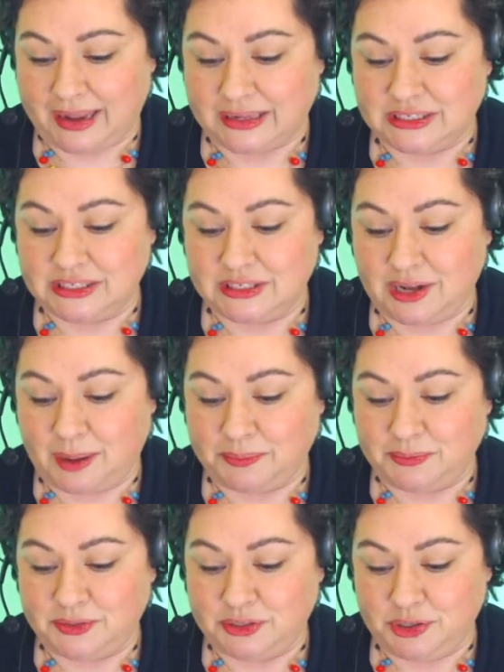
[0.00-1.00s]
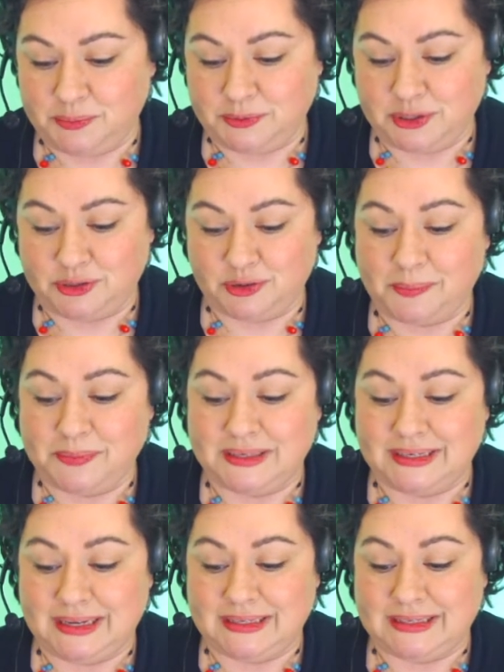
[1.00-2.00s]
and stoop to drop the
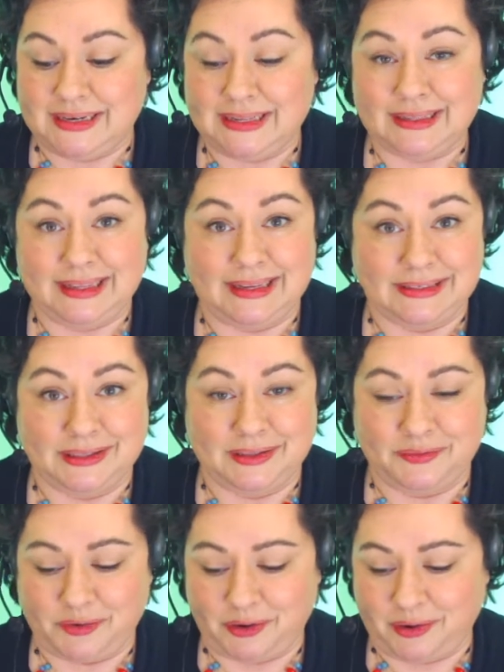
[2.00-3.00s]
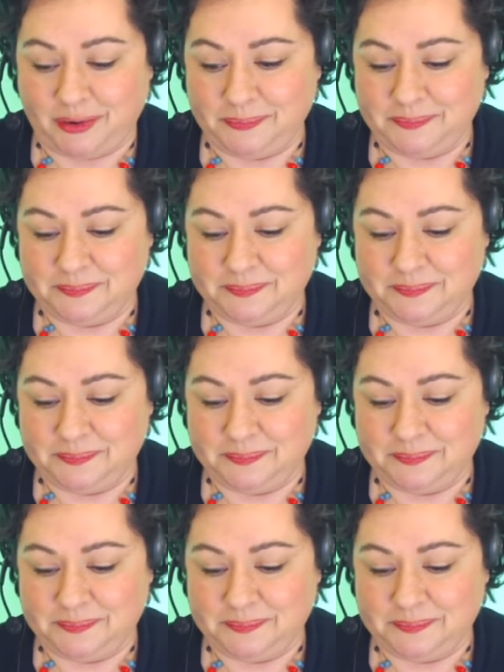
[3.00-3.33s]
seeds neatly into the furrow.